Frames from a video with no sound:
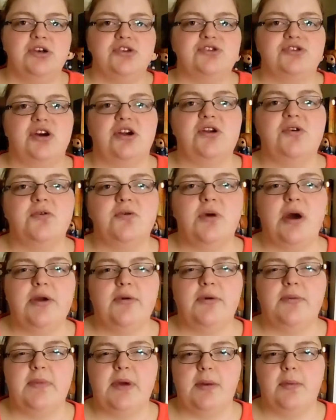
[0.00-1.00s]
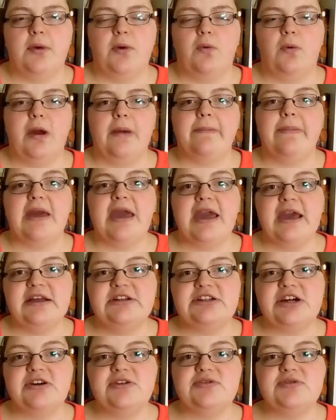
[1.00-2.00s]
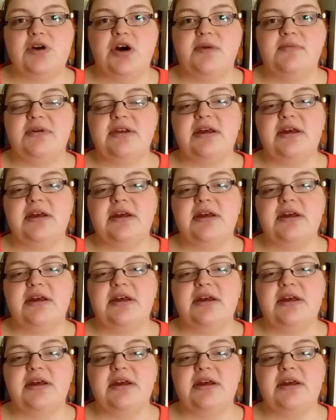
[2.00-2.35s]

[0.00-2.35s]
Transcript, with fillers: So I don't quite remember what page I was on,